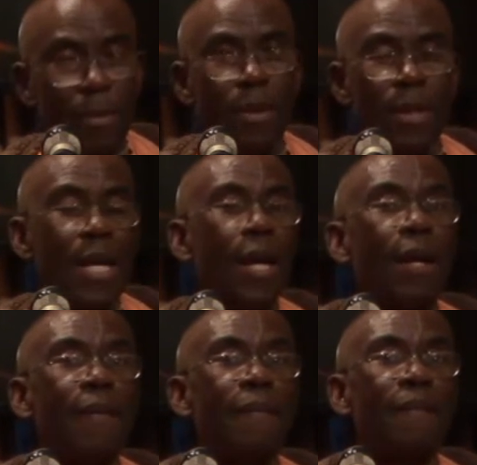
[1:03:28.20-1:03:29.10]

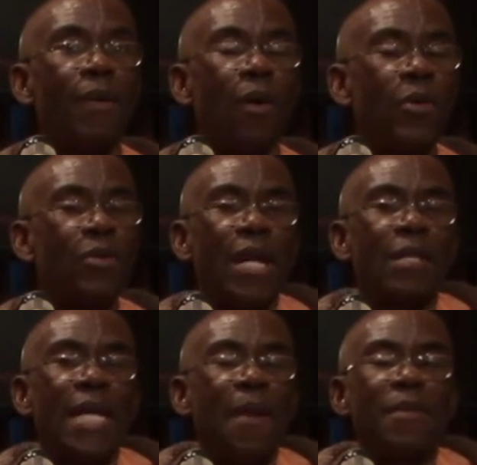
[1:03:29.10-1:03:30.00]
yeah, we should
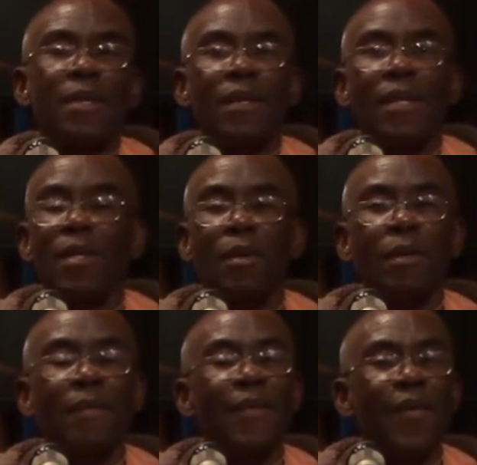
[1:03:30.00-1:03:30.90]
accept,
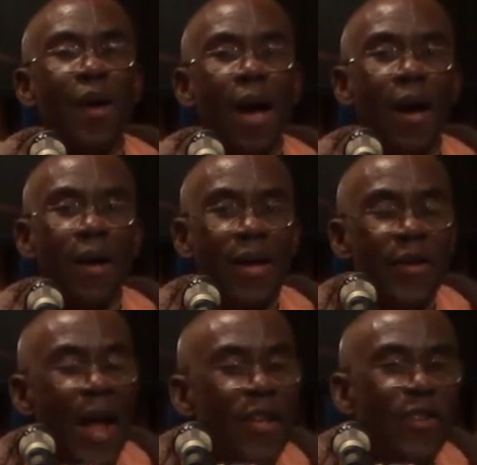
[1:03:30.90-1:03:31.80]
a
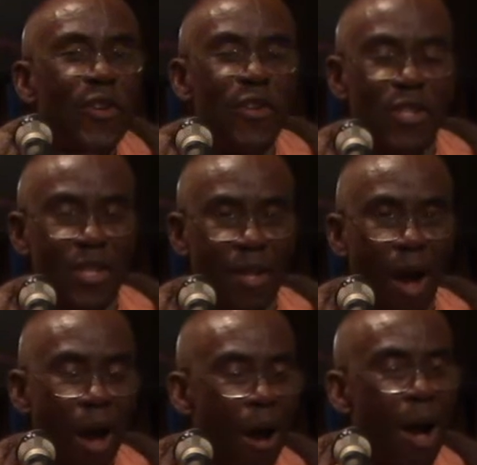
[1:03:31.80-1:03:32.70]
Raja Rishi
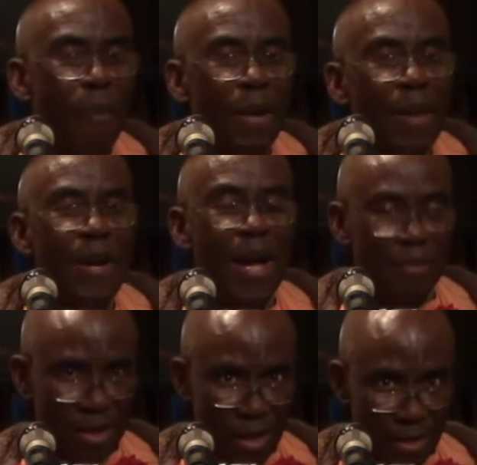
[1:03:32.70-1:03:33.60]
or a
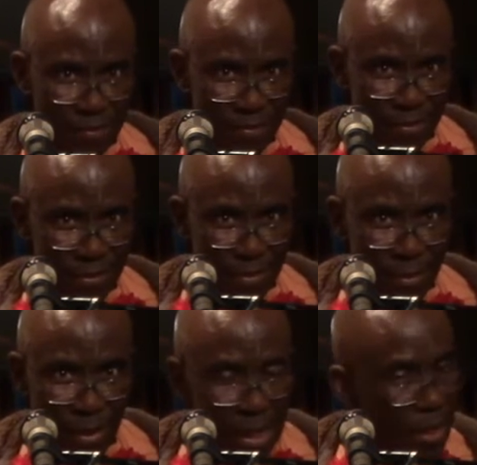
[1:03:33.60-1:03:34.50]
Paramahamsa,
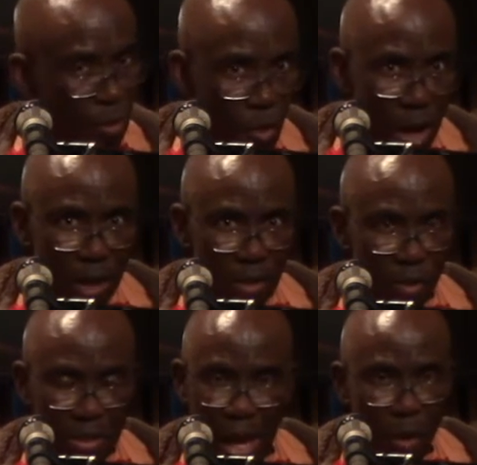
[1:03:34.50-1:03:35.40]
his words
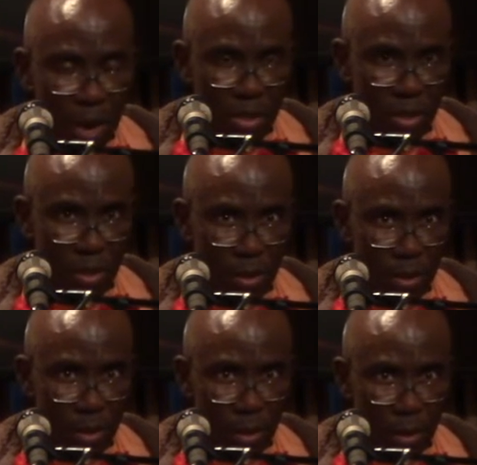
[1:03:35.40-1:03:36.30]
without questioning.
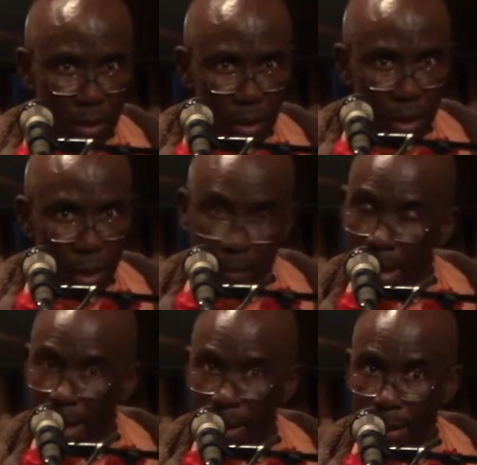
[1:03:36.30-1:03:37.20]

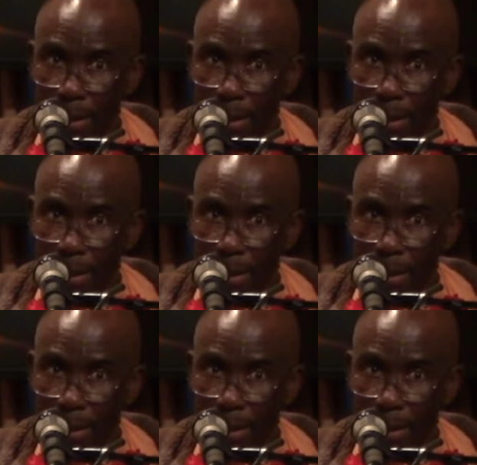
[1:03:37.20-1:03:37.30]
But